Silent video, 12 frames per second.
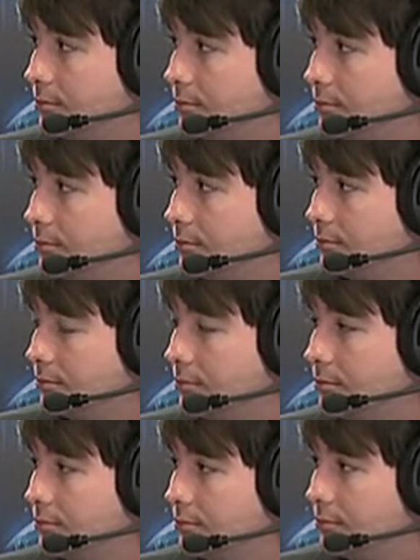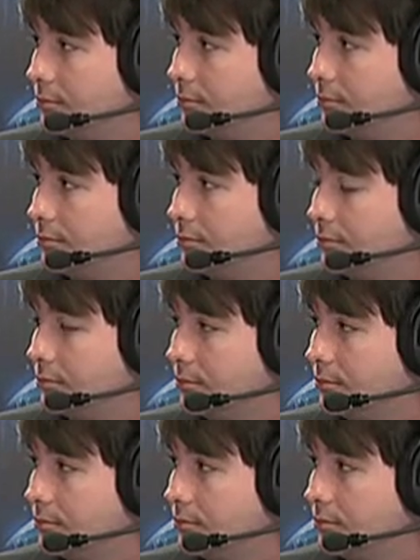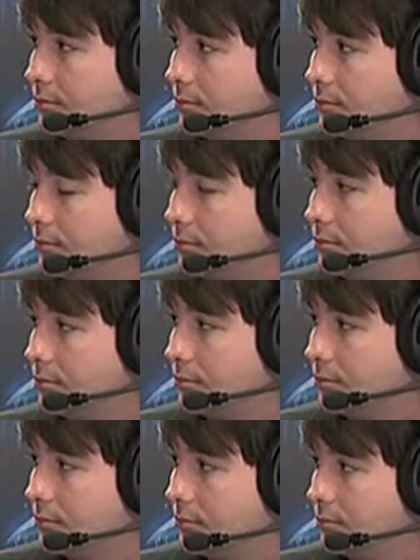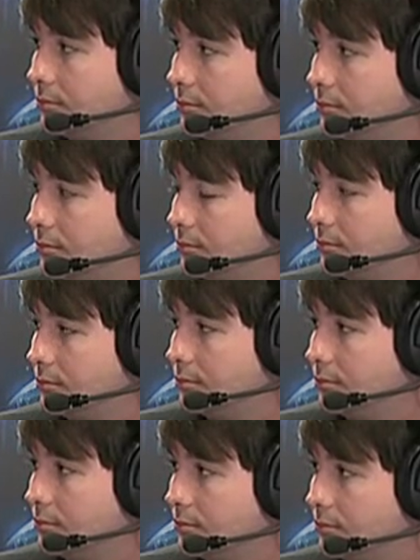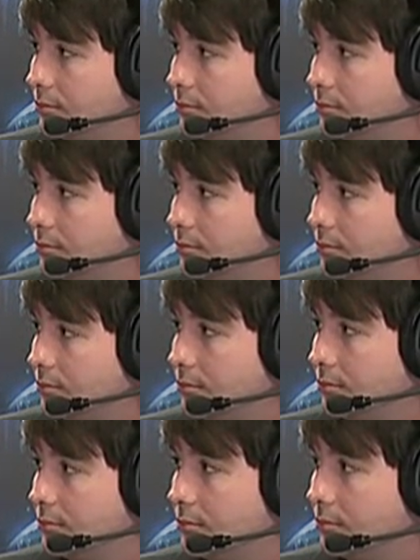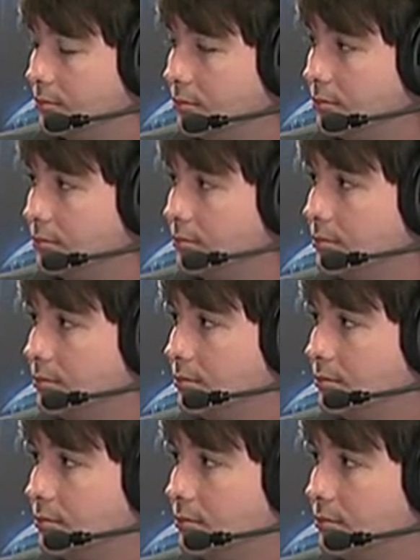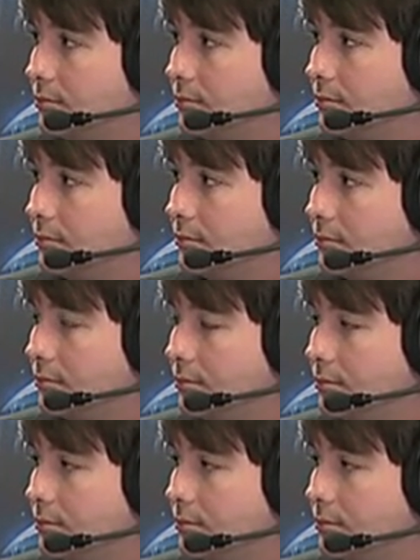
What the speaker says: No words are spoken by the person on screen.